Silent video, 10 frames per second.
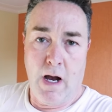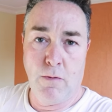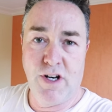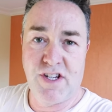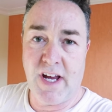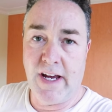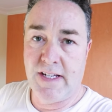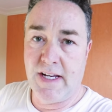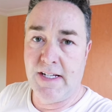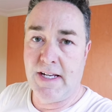I'm going to say
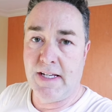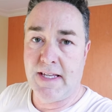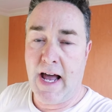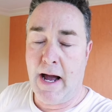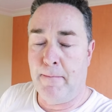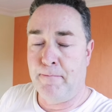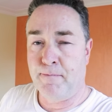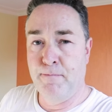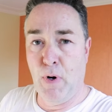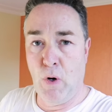as easy as that,
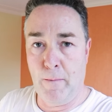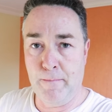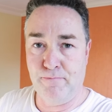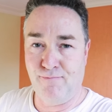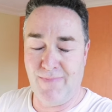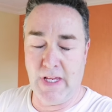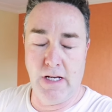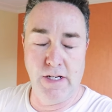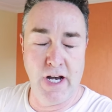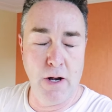but
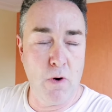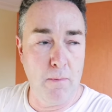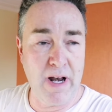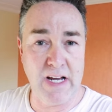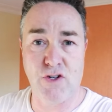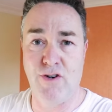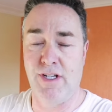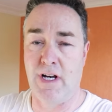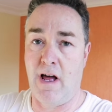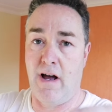you know what
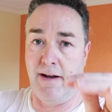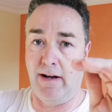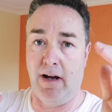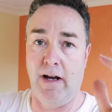plastering's like,